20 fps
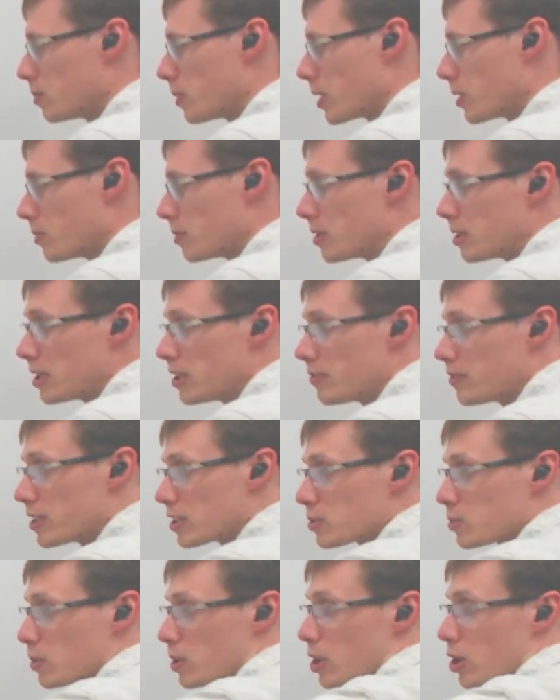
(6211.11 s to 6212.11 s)
but it would leave
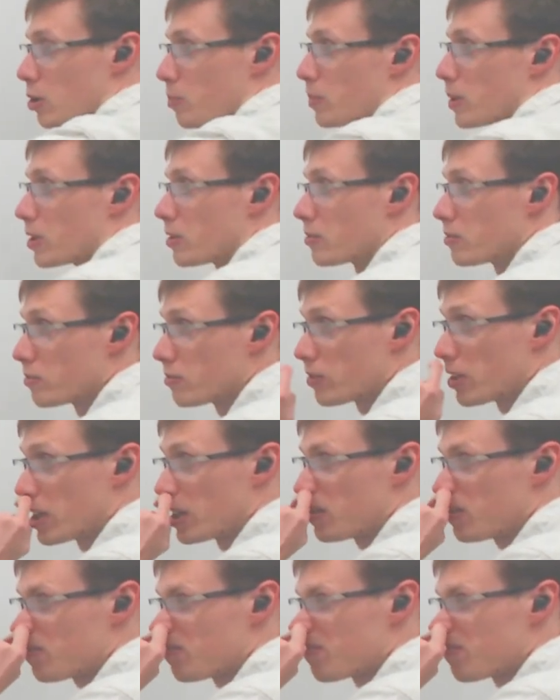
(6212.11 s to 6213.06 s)
this one open, right?